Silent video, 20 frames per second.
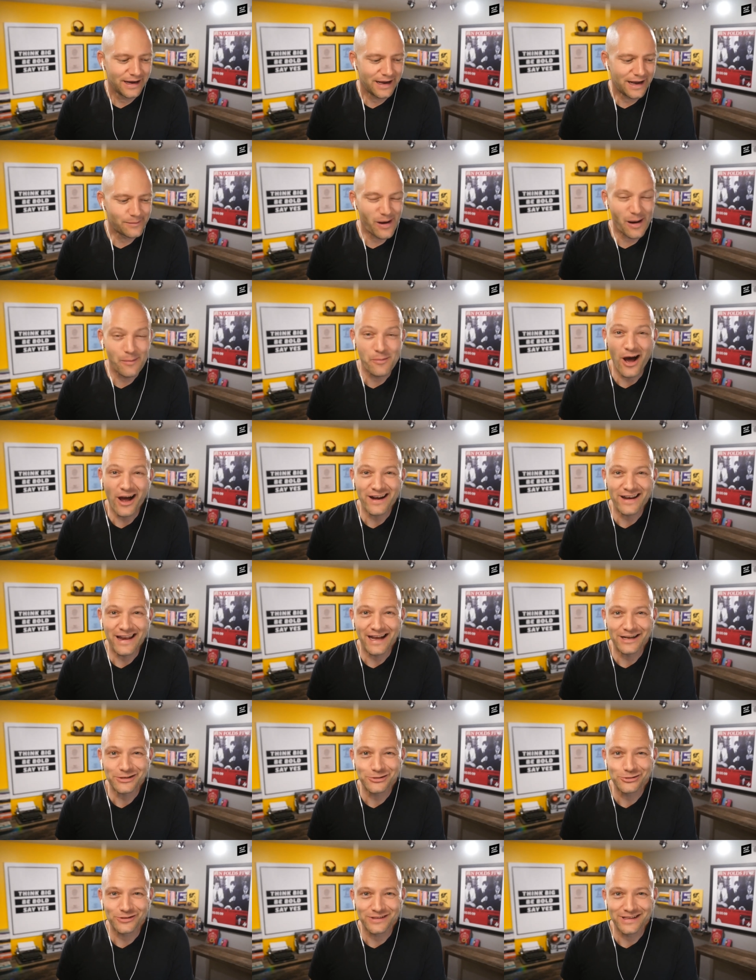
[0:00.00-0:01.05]
Um, I'm not
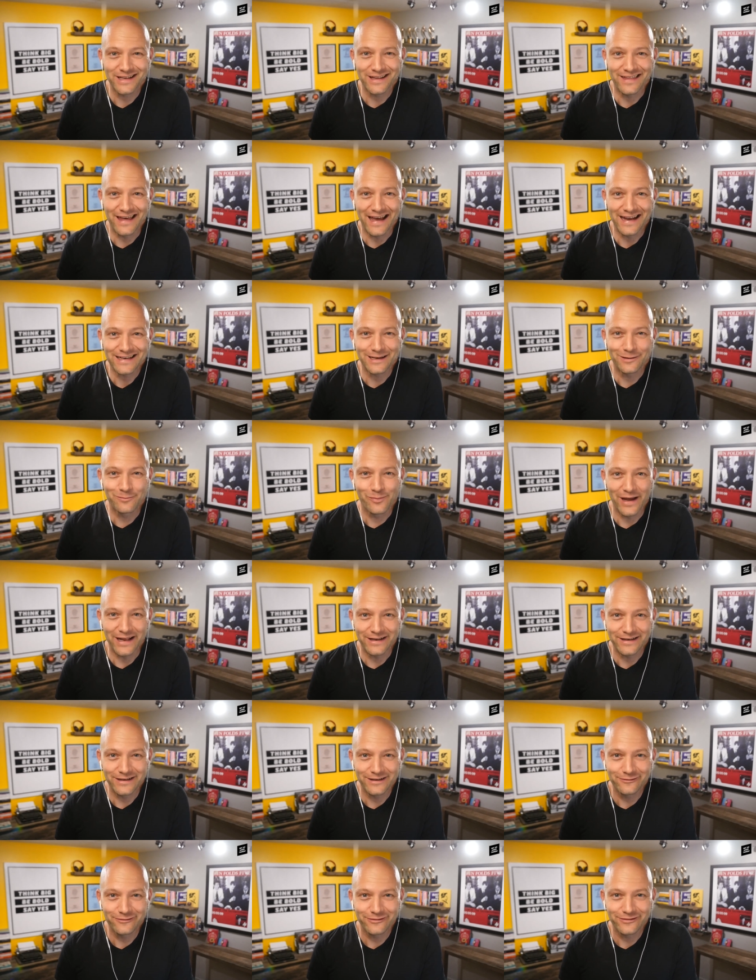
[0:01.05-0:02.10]
naturally that
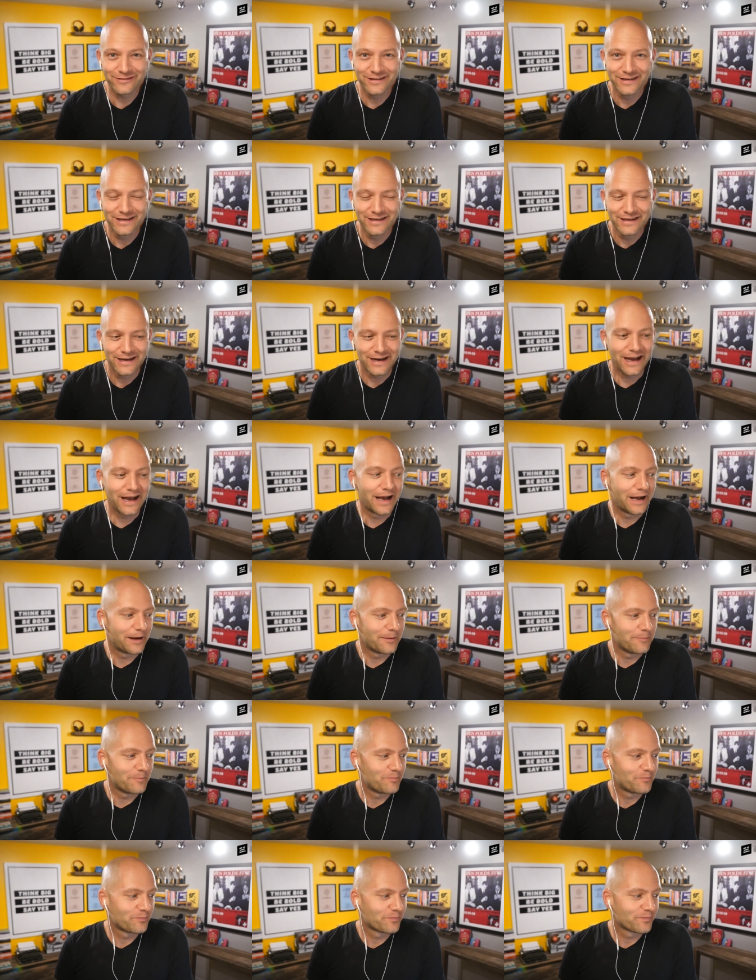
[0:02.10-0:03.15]
competitive.
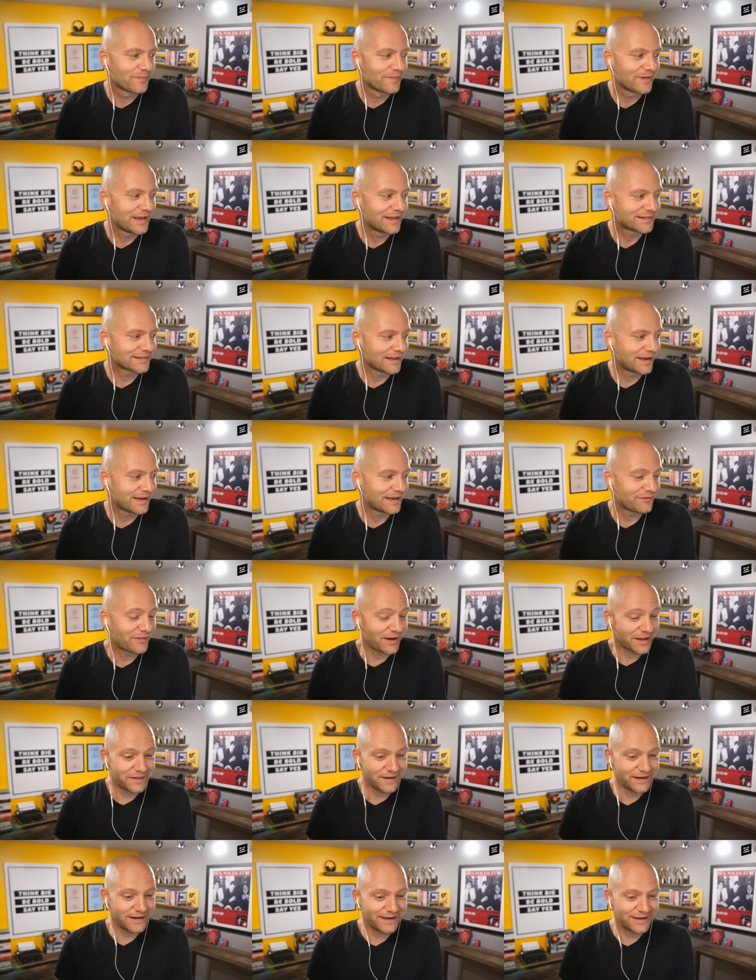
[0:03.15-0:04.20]
Um, it's like if
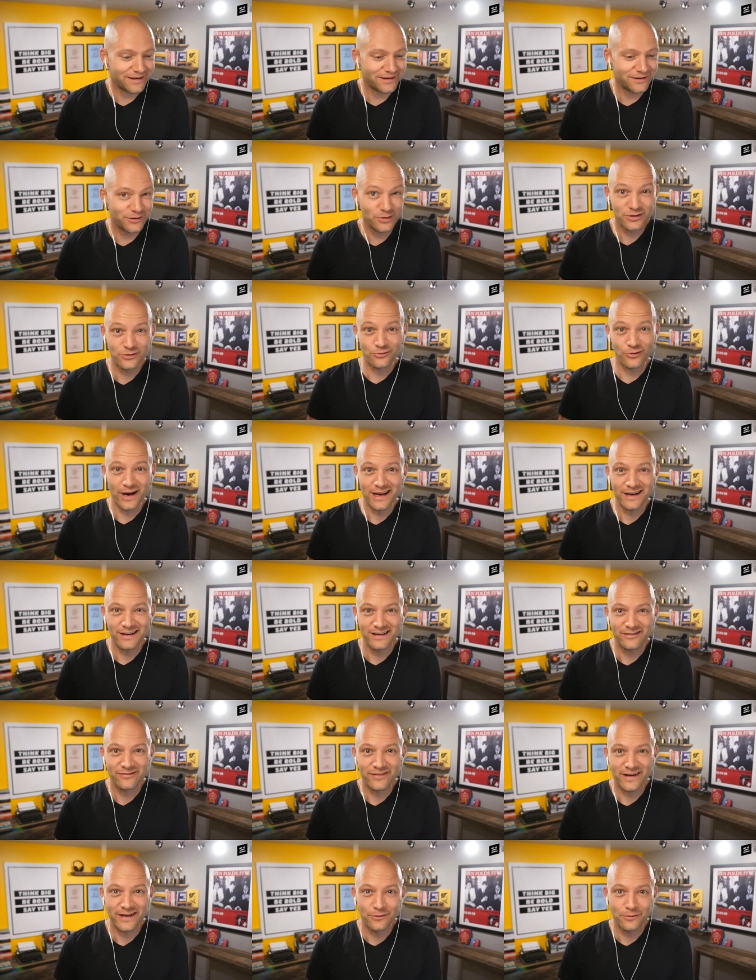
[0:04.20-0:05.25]
I think I can do it, great.
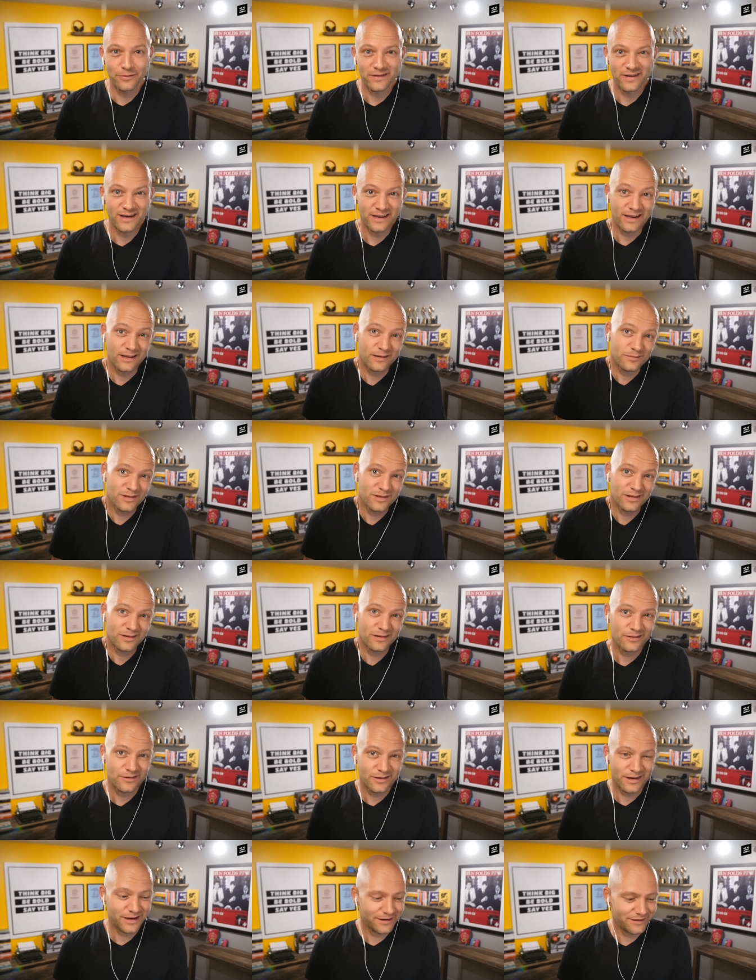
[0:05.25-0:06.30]
If I don't think I can,
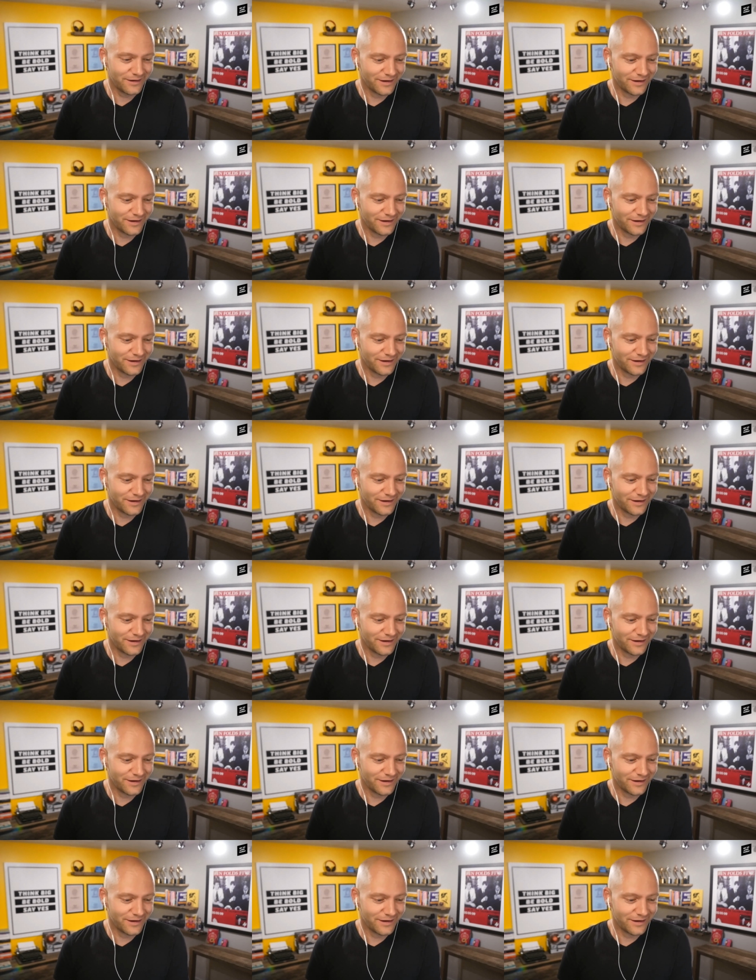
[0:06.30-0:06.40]
okay.